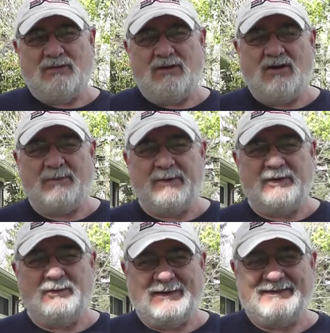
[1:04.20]
a long
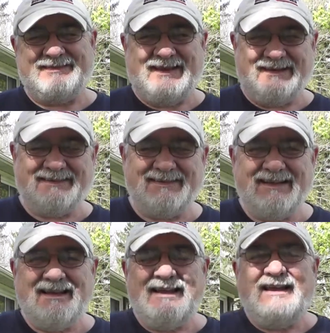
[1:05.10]
period when it sets.
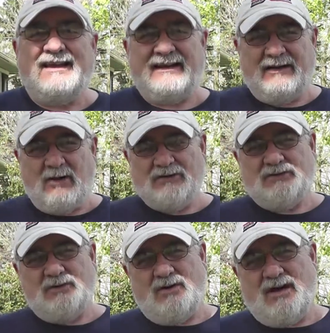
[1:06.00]
And then
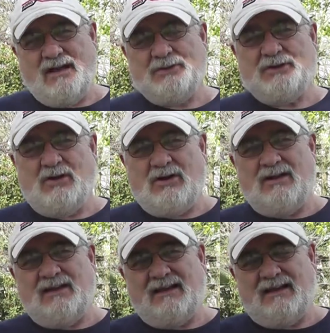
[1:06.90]
also ethanol
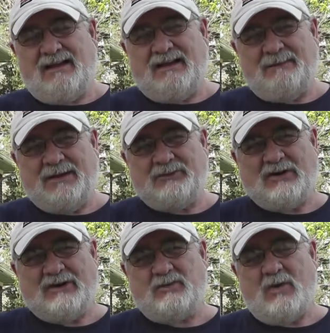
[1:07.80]

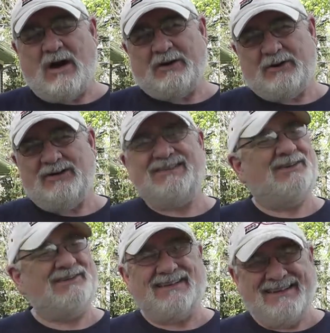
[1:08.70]
attracts water, so
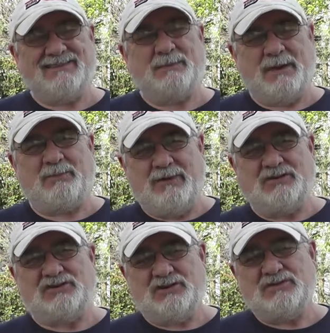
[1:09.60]
it's a big
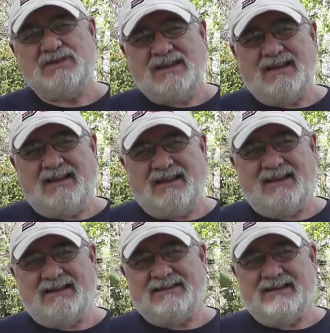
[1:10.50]
issue.
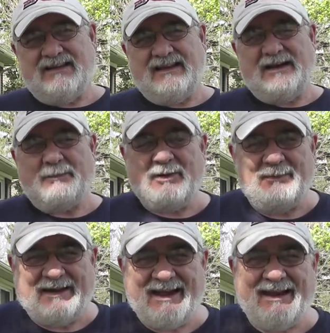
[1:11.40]
And in
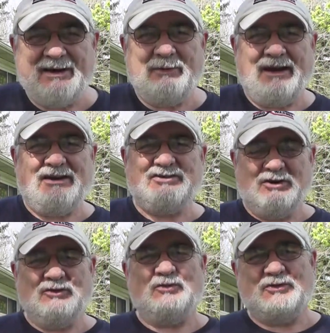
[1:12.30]
upcoming Handy Randy
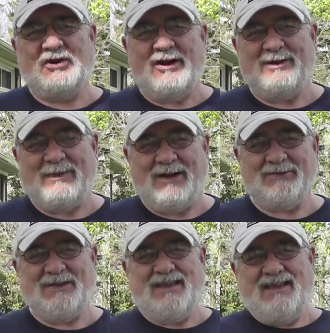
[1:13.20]
shows, we'll talk about
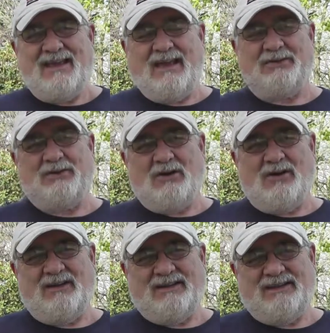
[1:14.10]

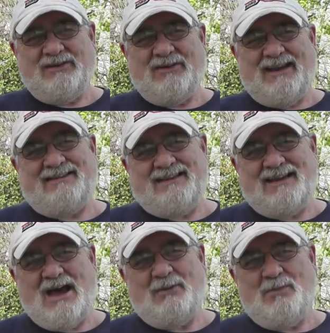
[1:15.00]
ethanol in your
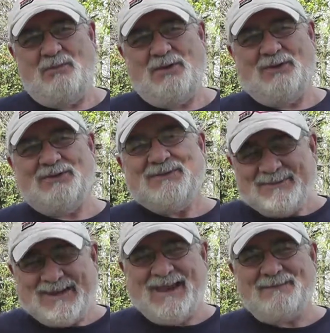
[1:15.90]
antique automobile.
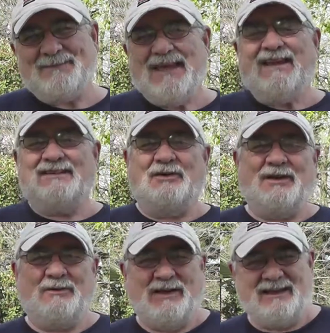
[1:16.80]
Okay, so
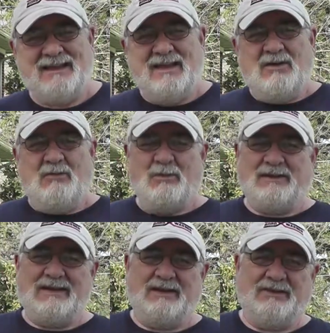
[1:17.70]
anyway, what we
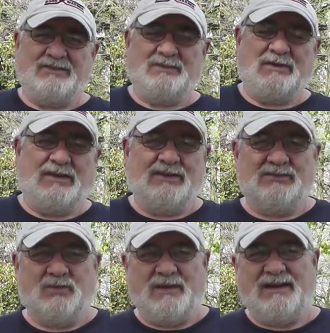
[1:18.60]
did is
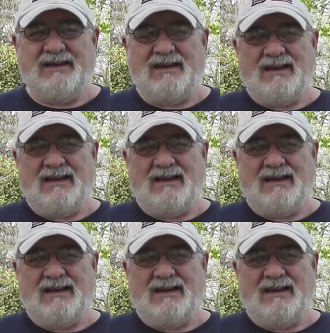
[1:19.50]
we